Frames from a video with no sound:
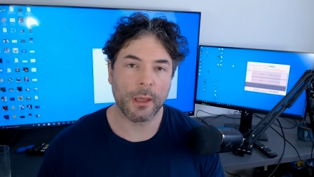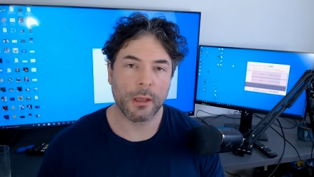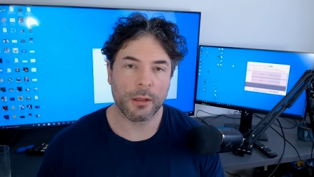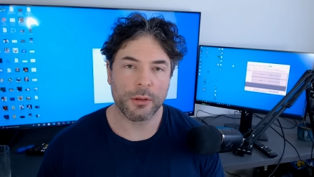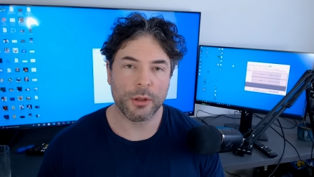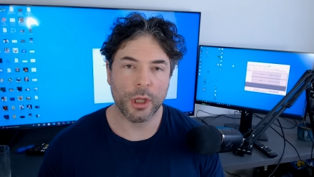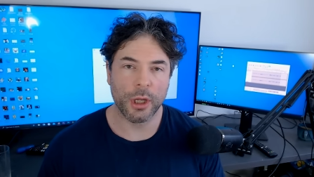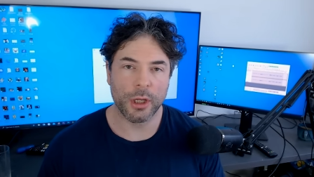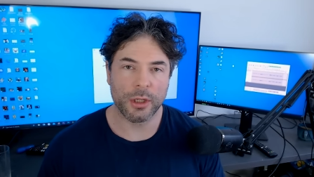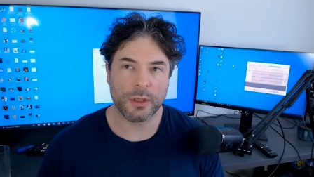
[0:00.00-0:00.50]

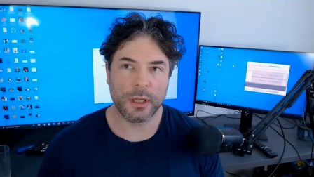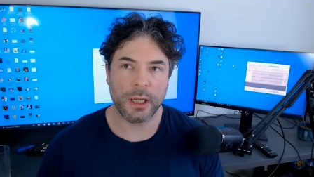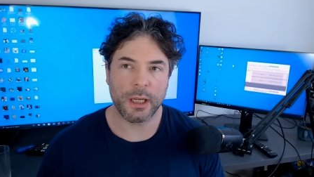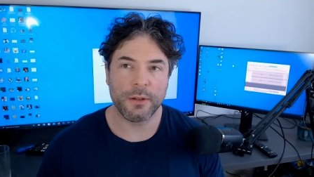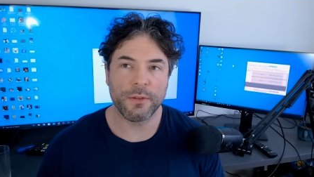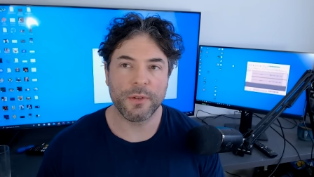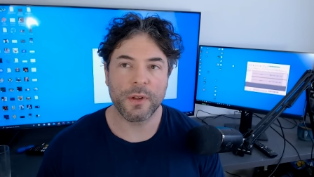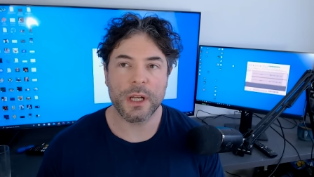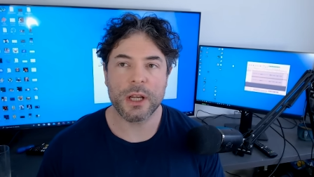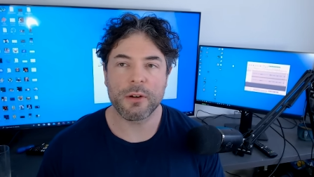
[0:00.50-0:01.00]
that
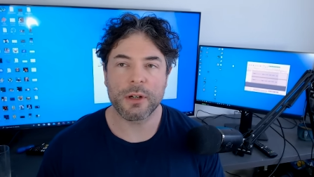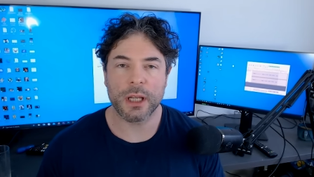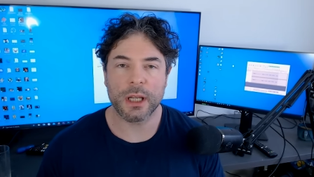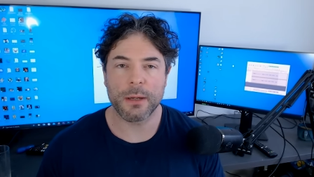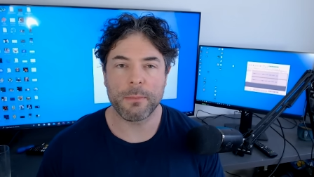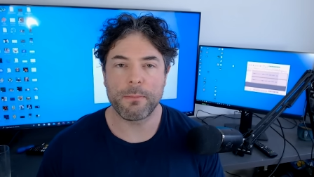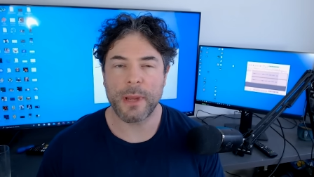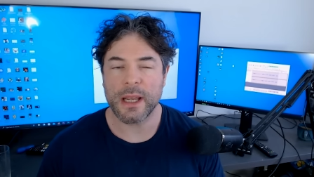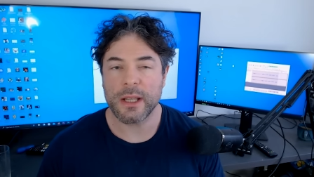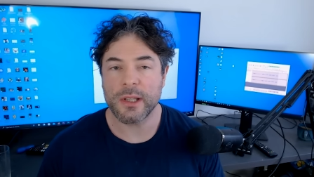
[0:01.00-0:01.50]
NVIDIA are going
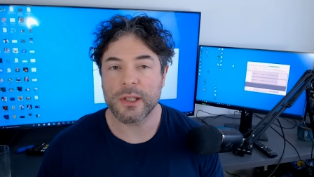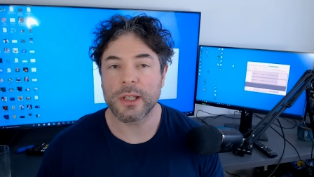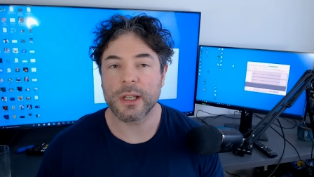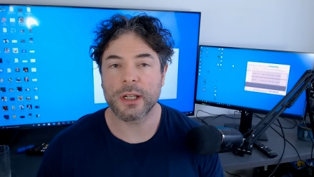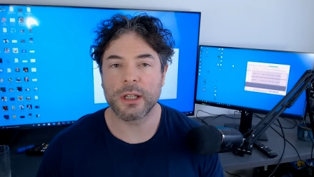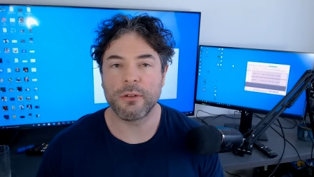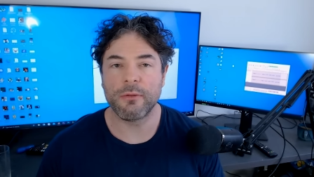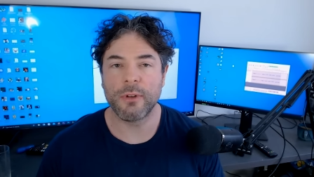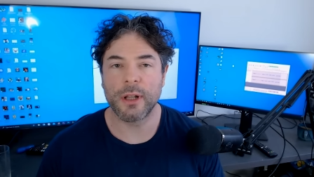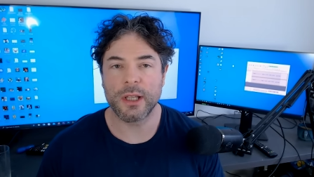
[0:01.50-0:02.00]
to
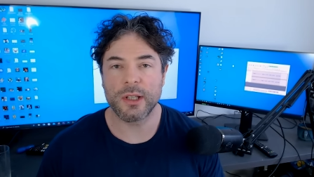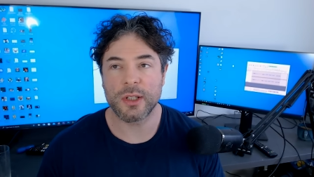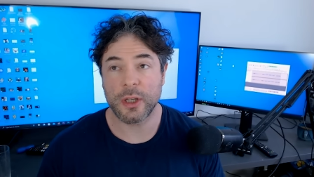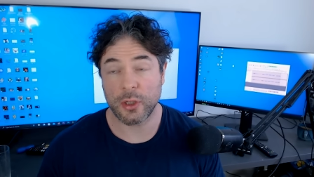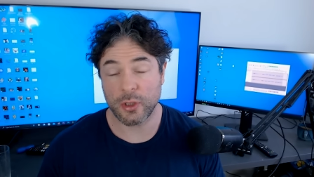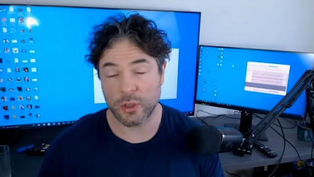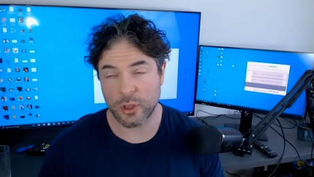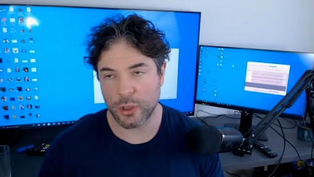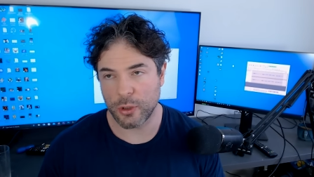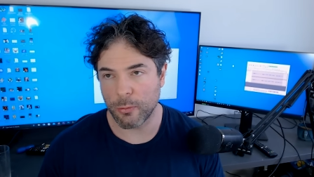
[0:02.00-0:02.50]
basically release it in
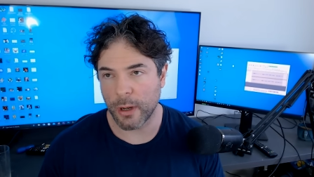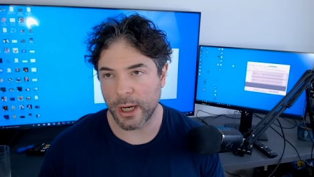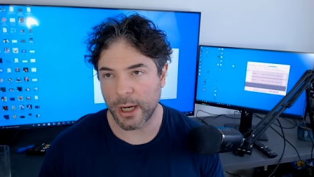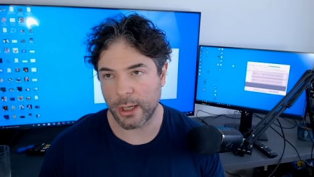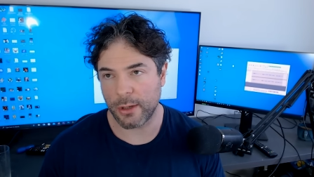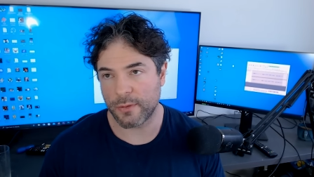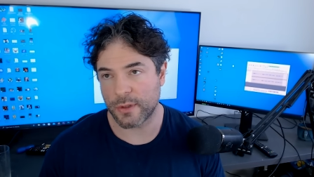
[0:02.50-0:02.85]
two waves.